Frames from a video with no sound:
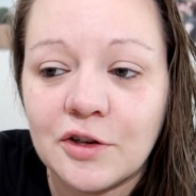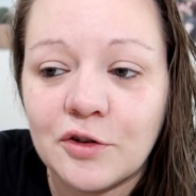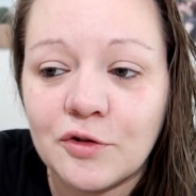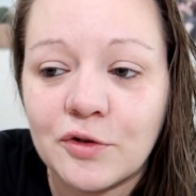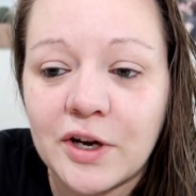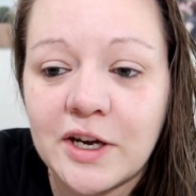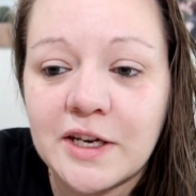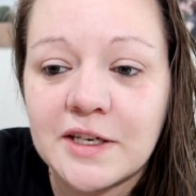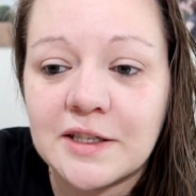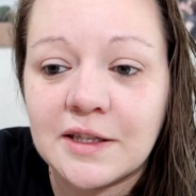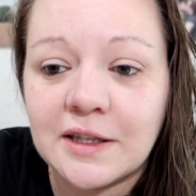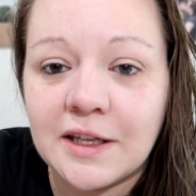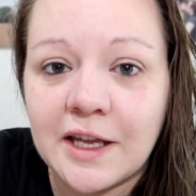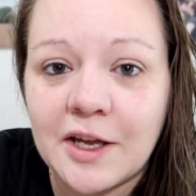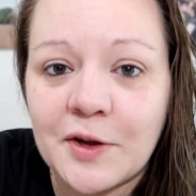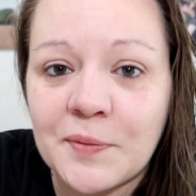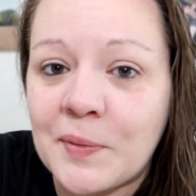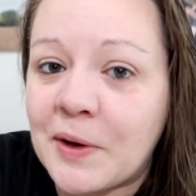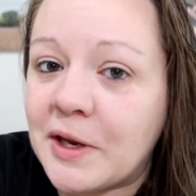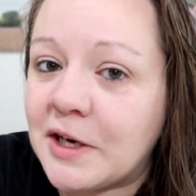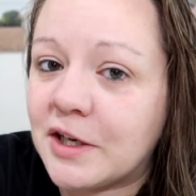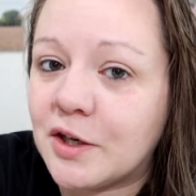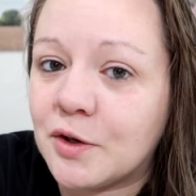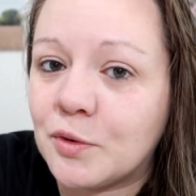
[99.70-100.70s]
great
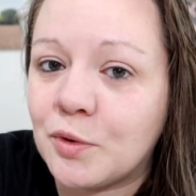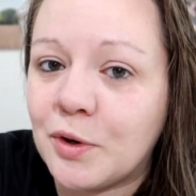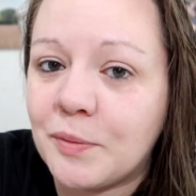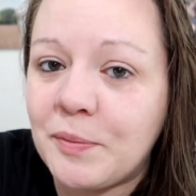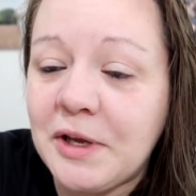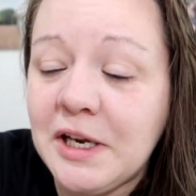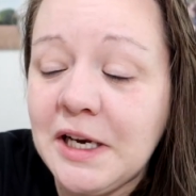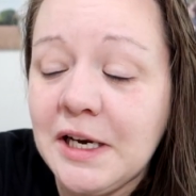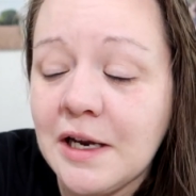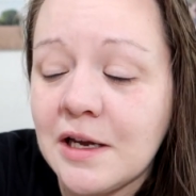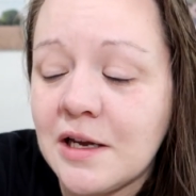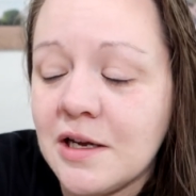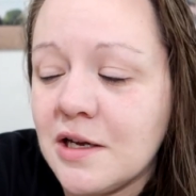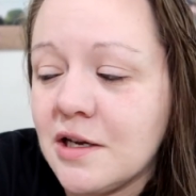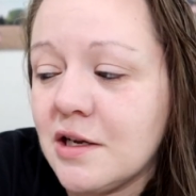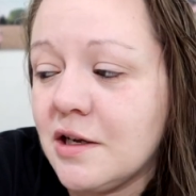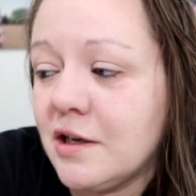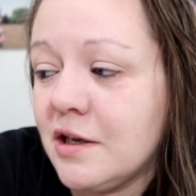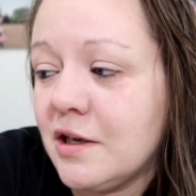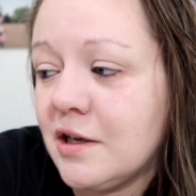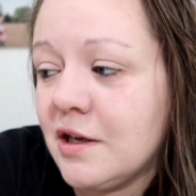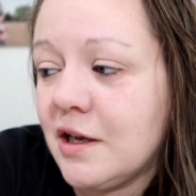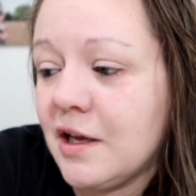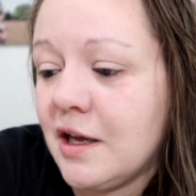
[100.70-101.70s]
like-minded women.
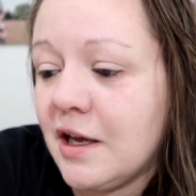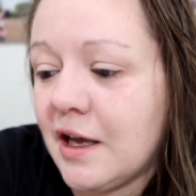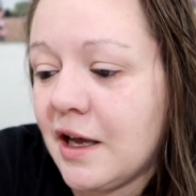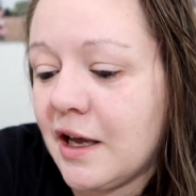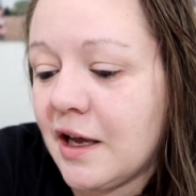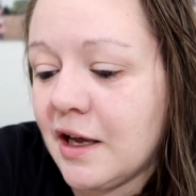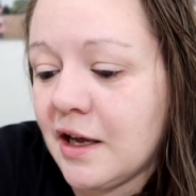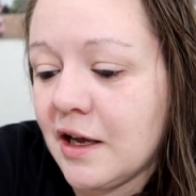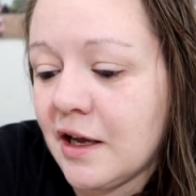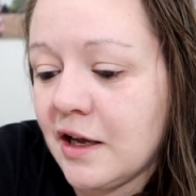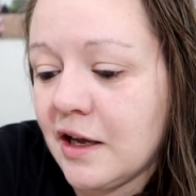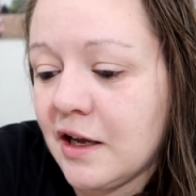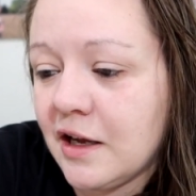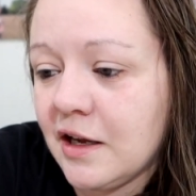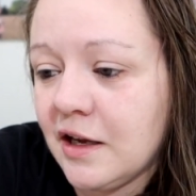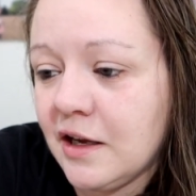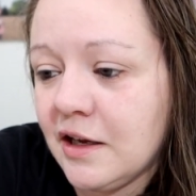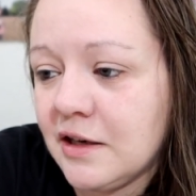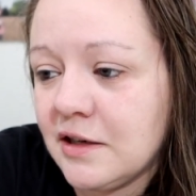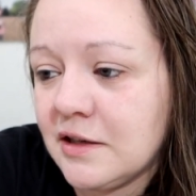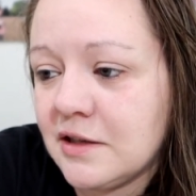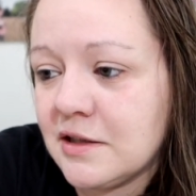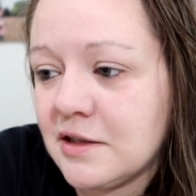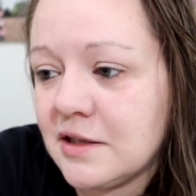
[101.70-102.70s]

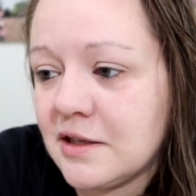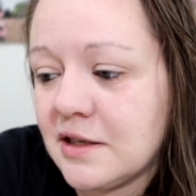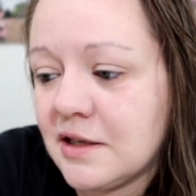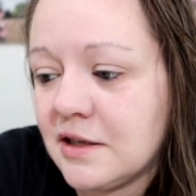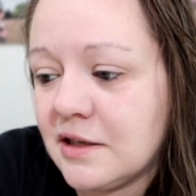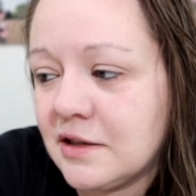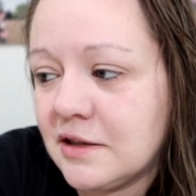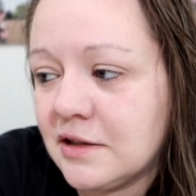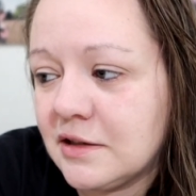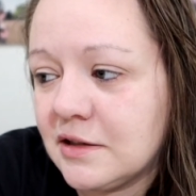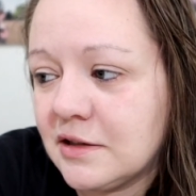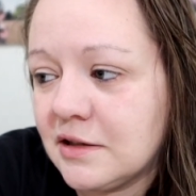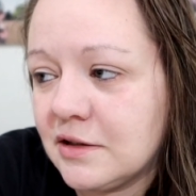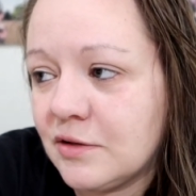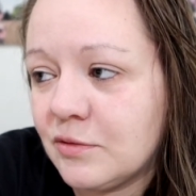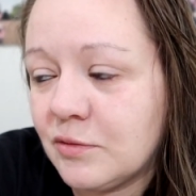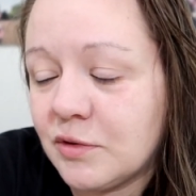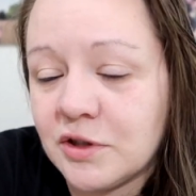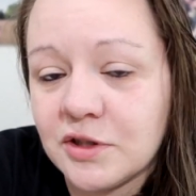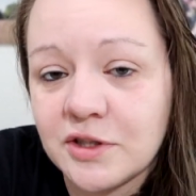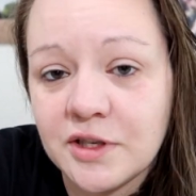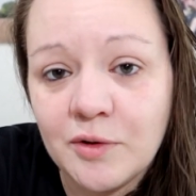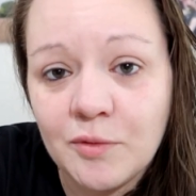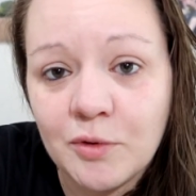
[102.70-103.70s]
And
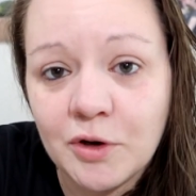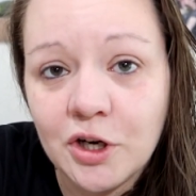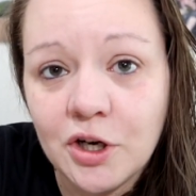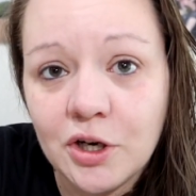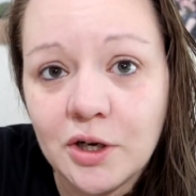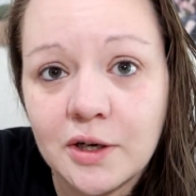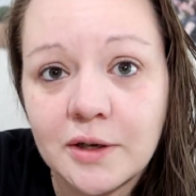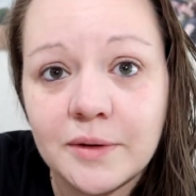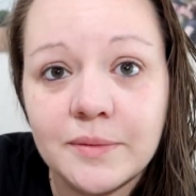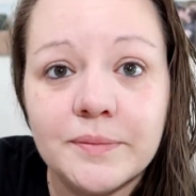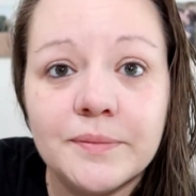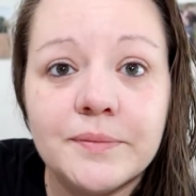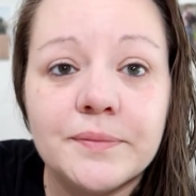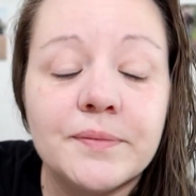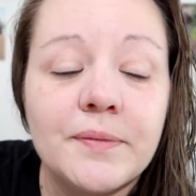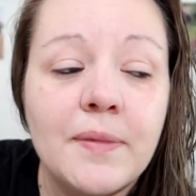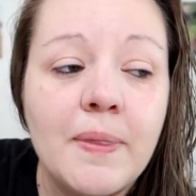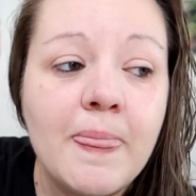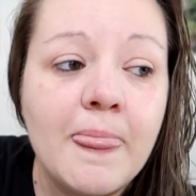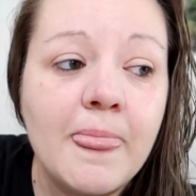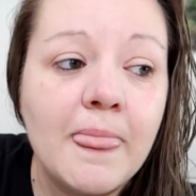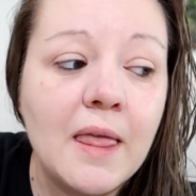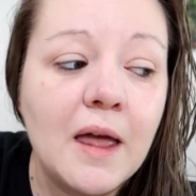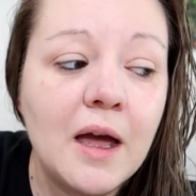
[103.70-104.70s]
Will's at work.
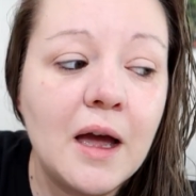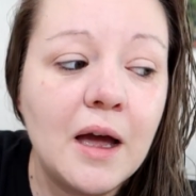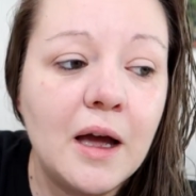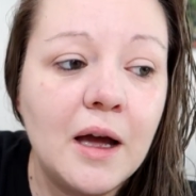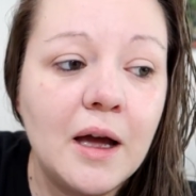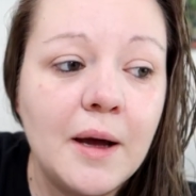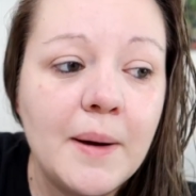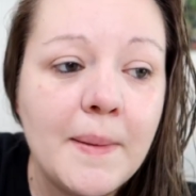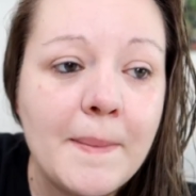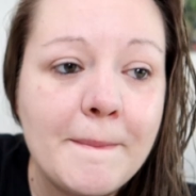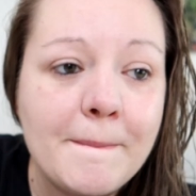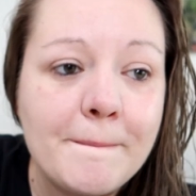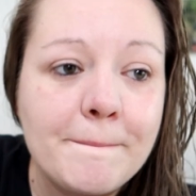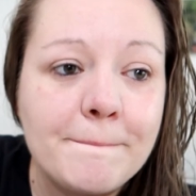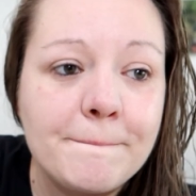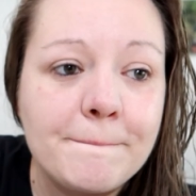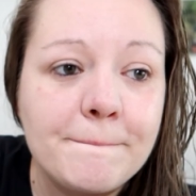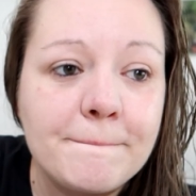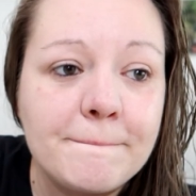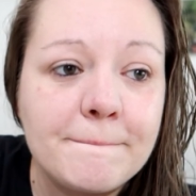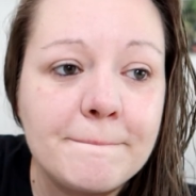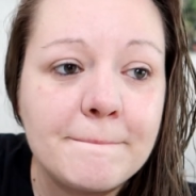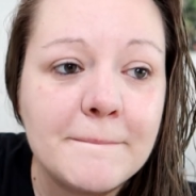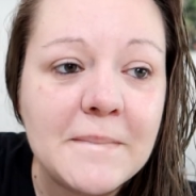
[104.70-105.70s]
Um,
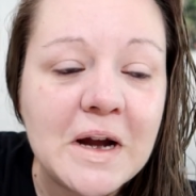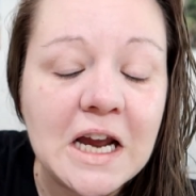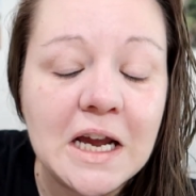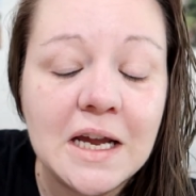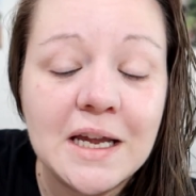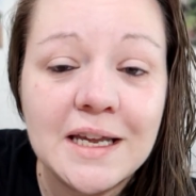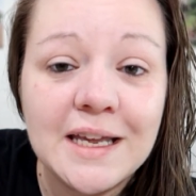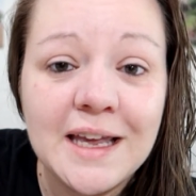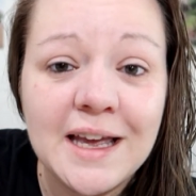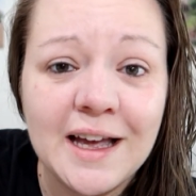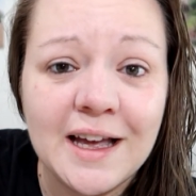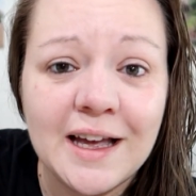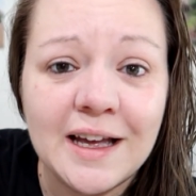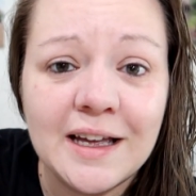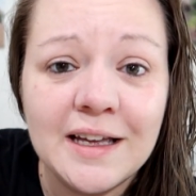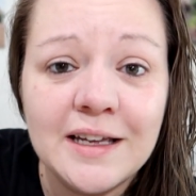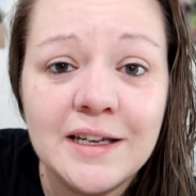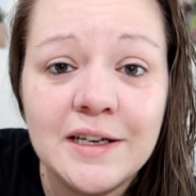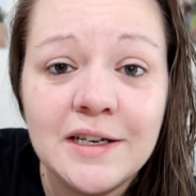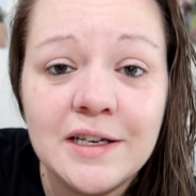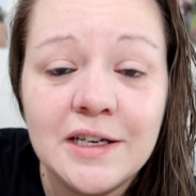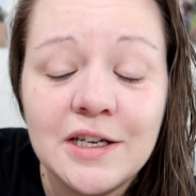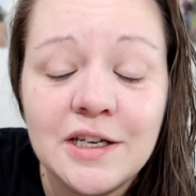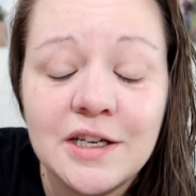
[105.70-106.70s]
yeah.
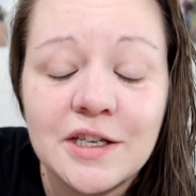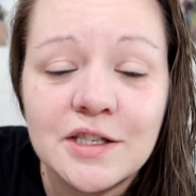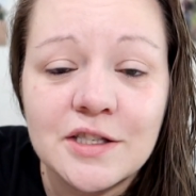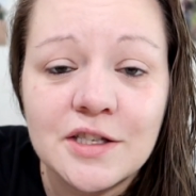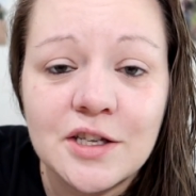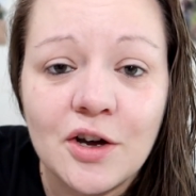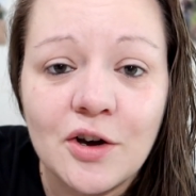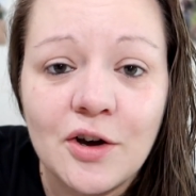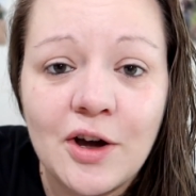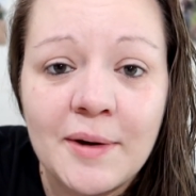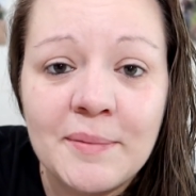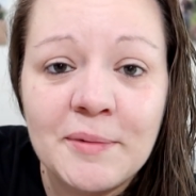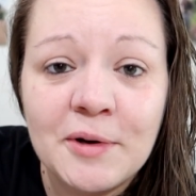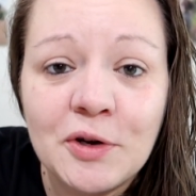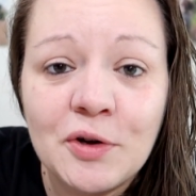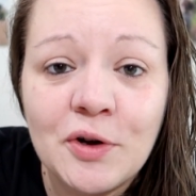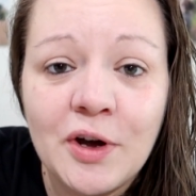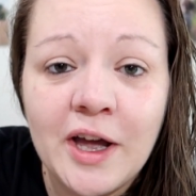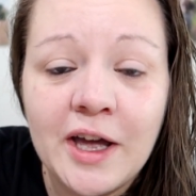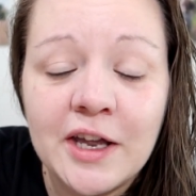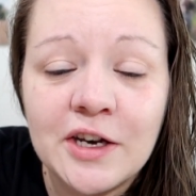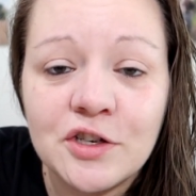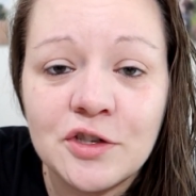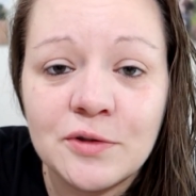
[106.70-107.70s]
So I'm gonna go
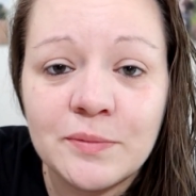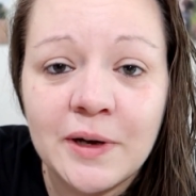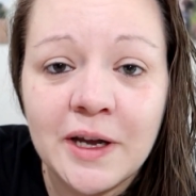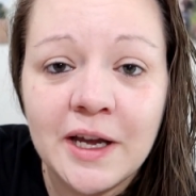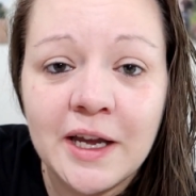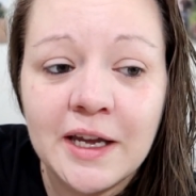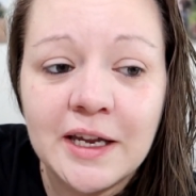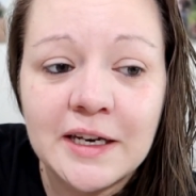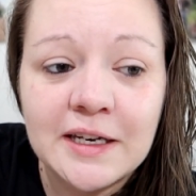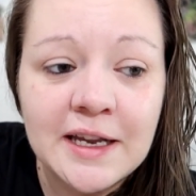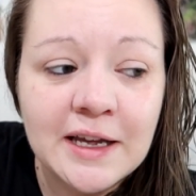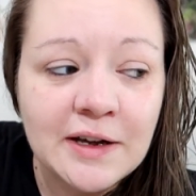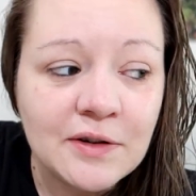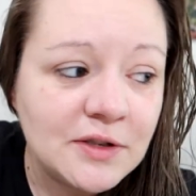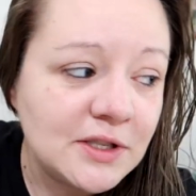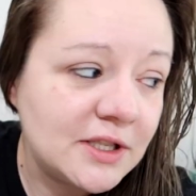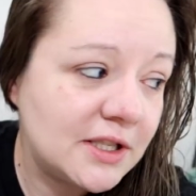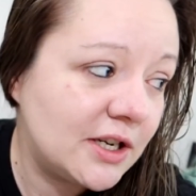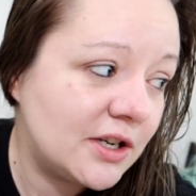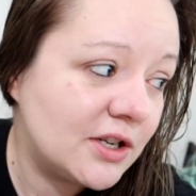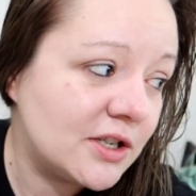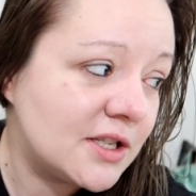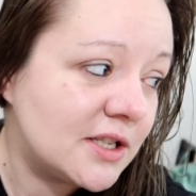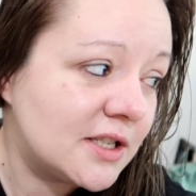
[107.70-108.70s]
ahead and do my
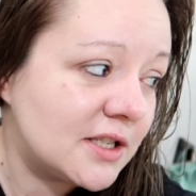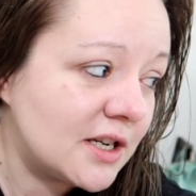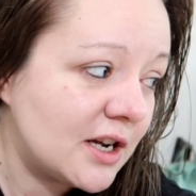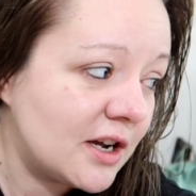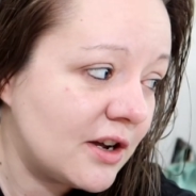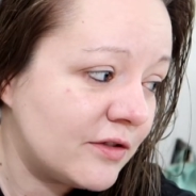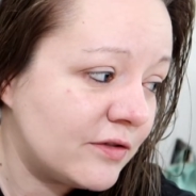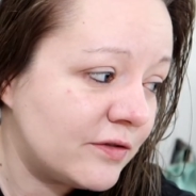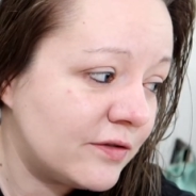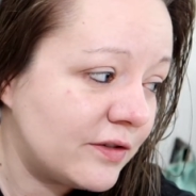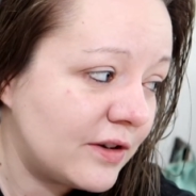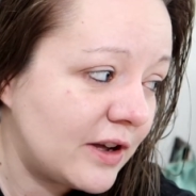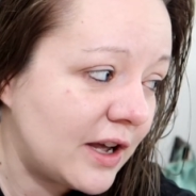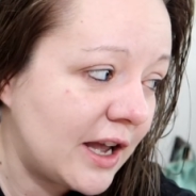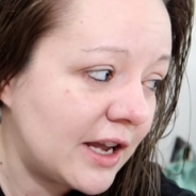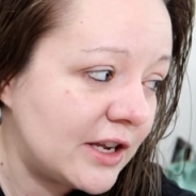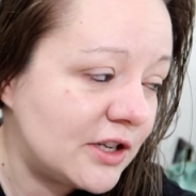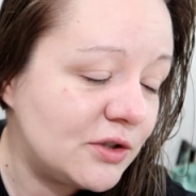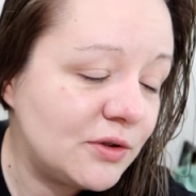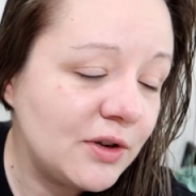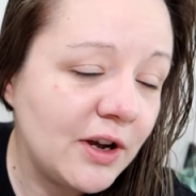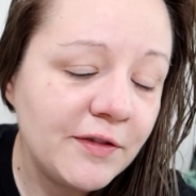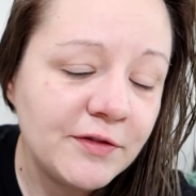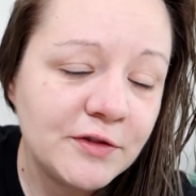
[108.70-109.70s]
downstairs stuff.
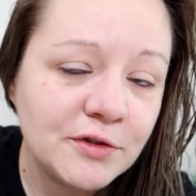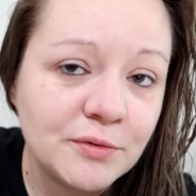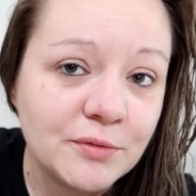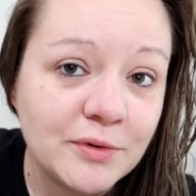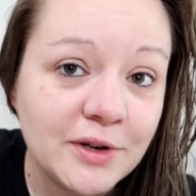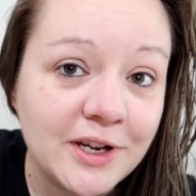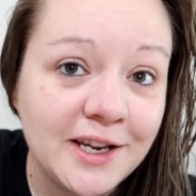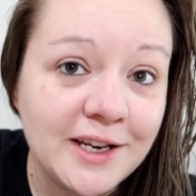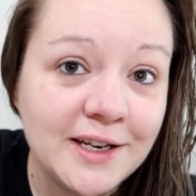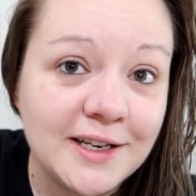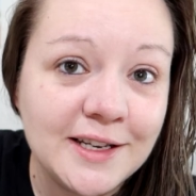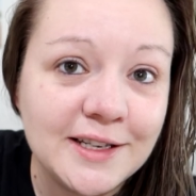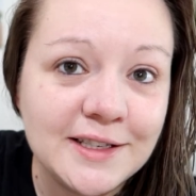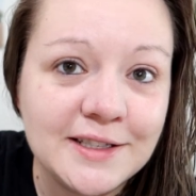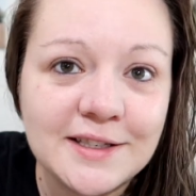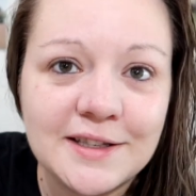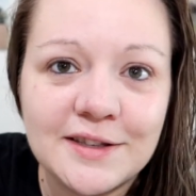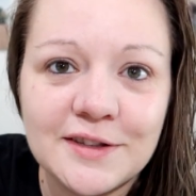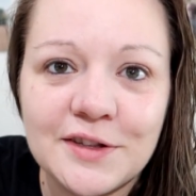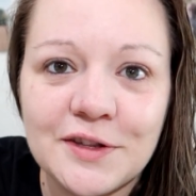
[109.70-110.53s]
I do have to read